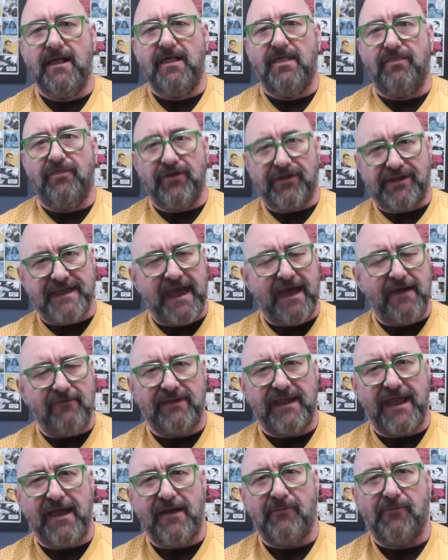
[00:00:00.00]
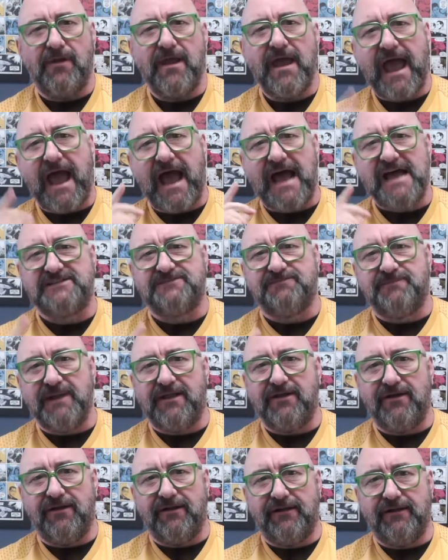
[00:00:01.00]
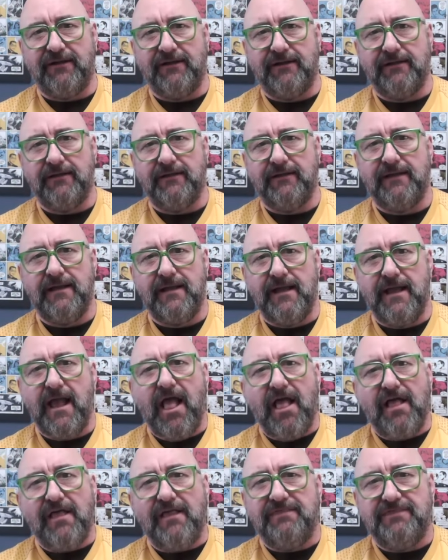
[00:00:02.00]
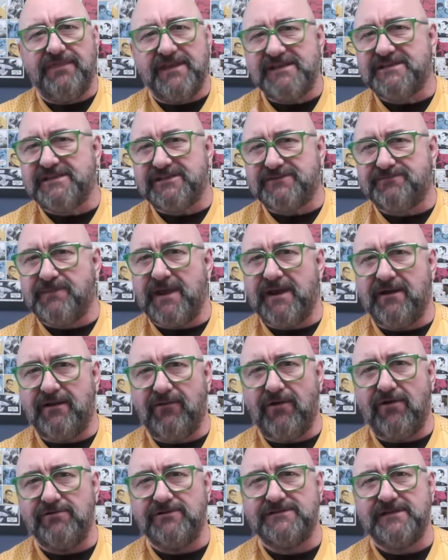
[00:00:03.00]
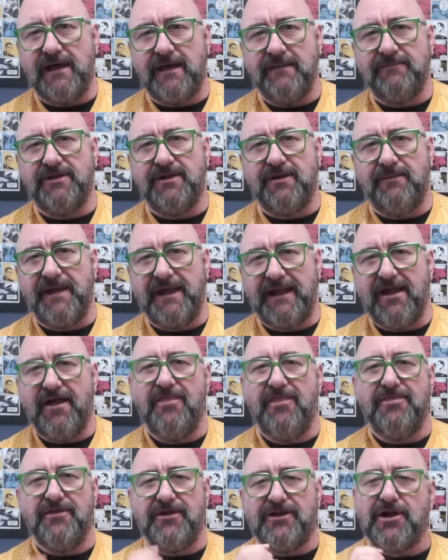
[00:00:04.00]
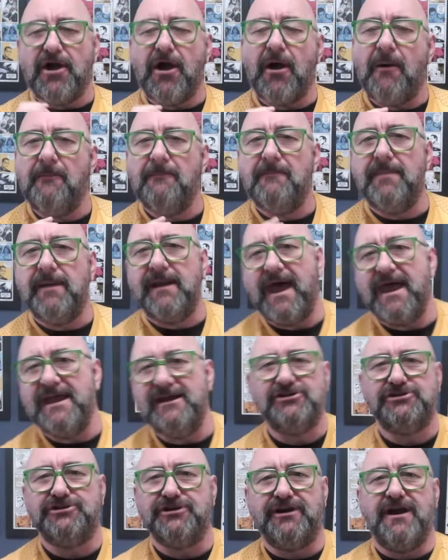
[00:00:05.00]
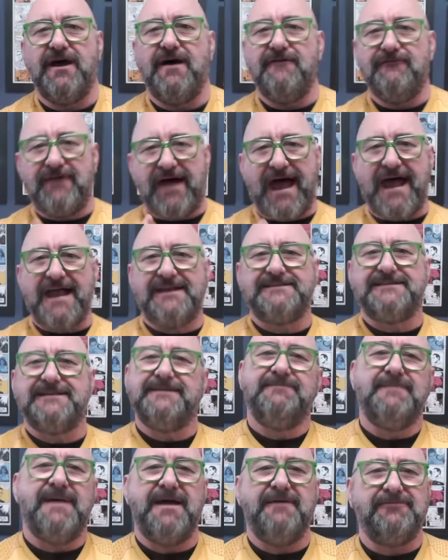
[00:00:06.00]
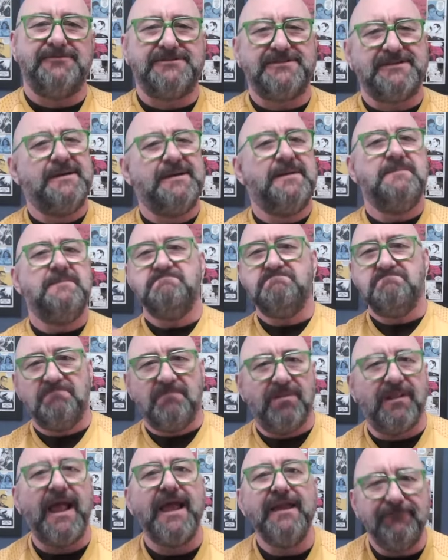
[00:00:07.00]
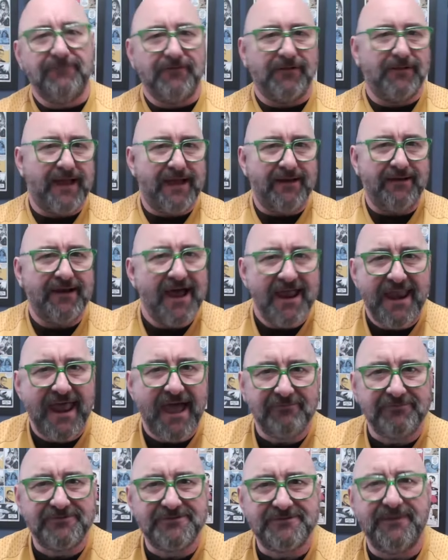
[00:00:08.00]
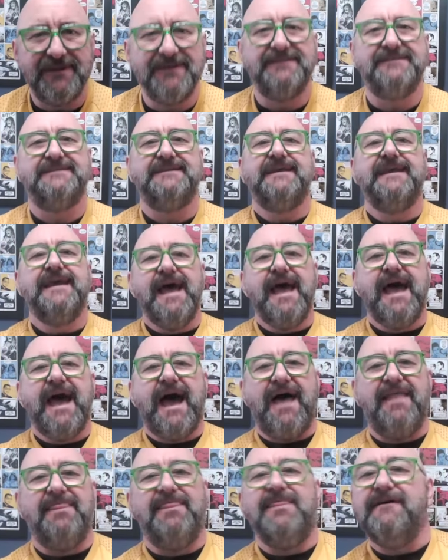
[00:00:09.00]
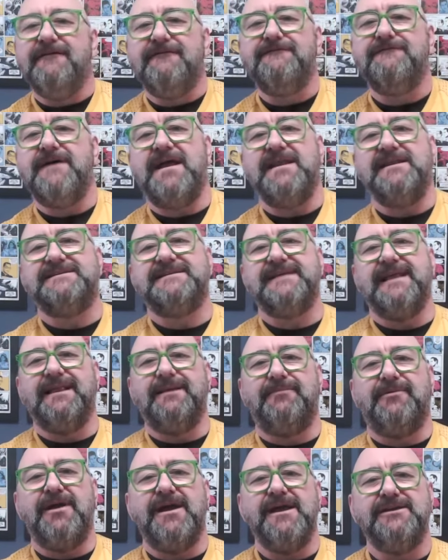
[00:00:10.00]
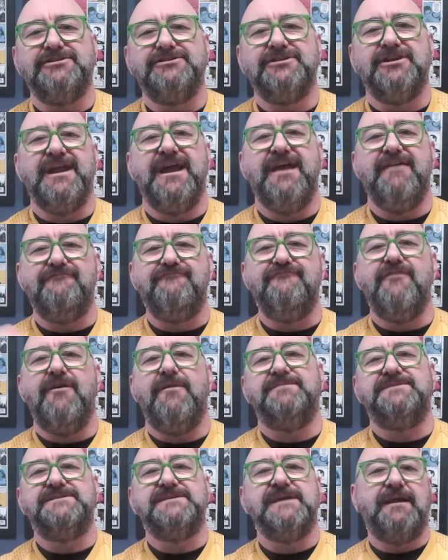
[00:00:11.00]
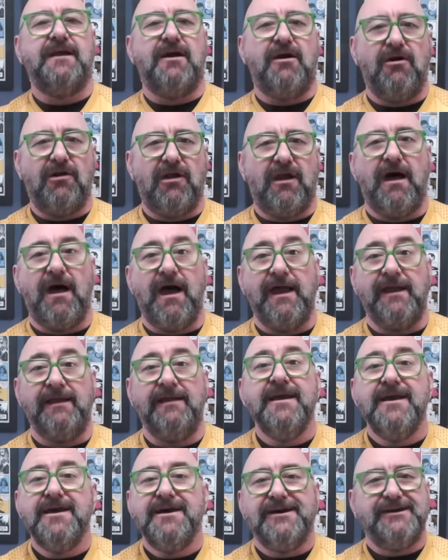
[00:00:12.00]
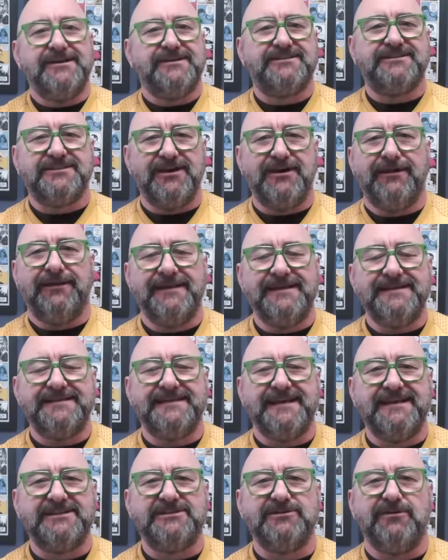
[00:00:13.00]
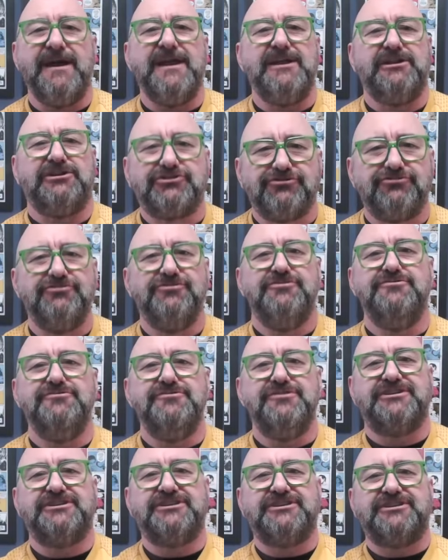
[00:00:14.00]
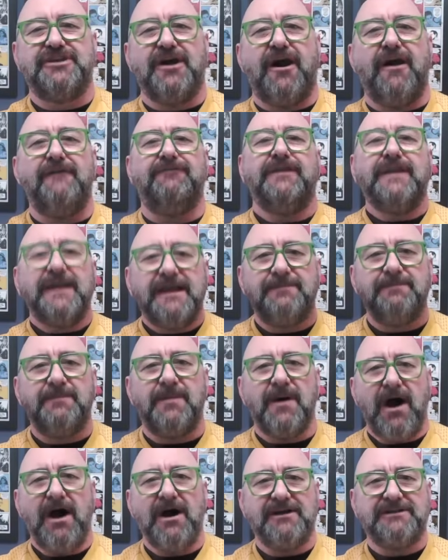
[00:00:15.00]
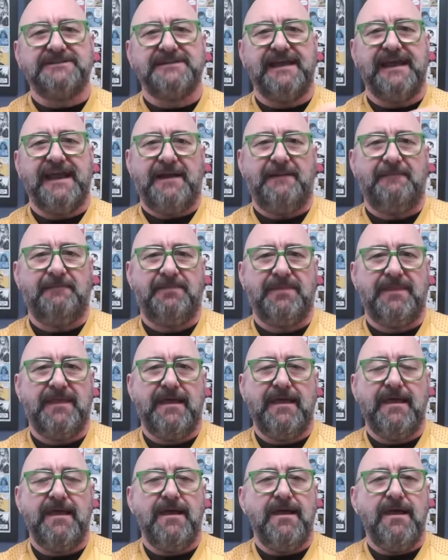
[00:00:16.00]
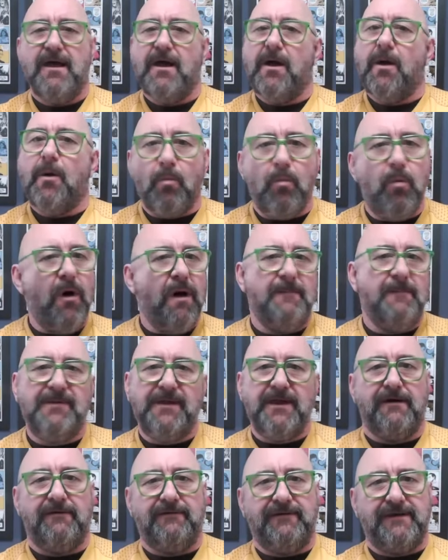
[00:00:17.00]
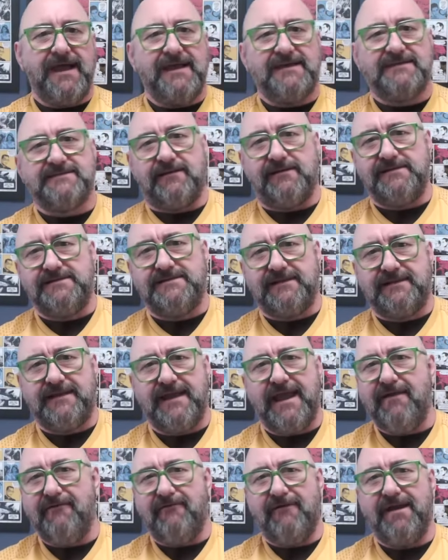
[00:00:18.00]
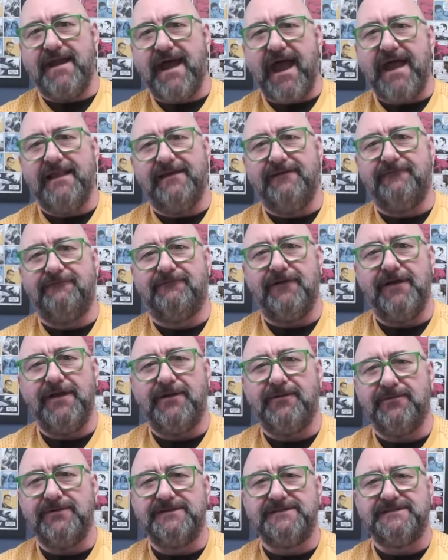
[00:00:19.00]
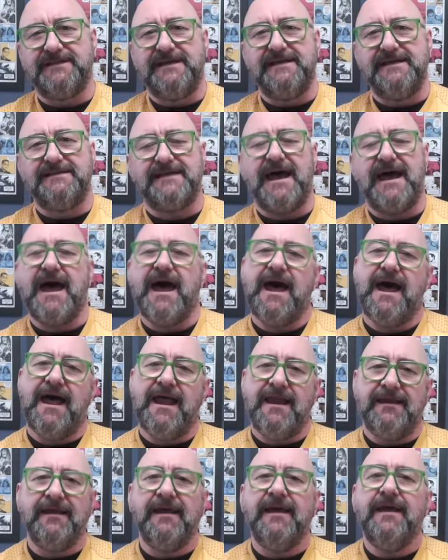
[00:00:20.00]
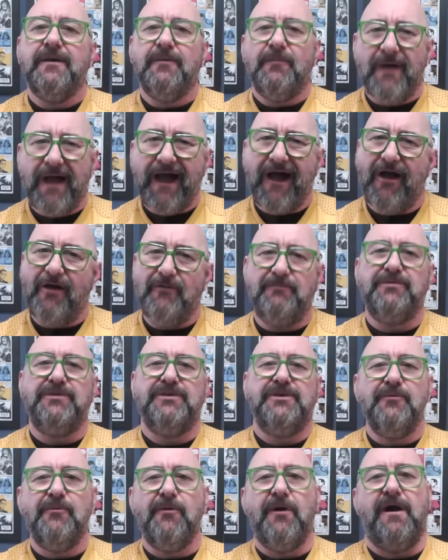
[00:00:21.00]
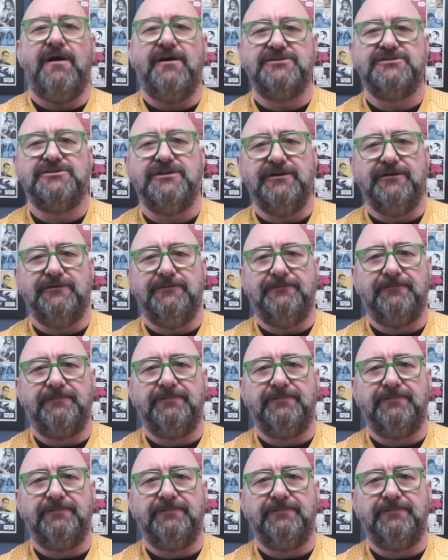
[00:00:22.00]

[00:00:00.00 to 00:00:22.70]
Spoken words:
The countdown has begun. This has been a long time coming, and the combination of Anson Mount's playful announcement and the fan celebration erupting online has turned this into a true Starfleet party. We're beyond excited here at Hailing Frequencies, and we hope you are too.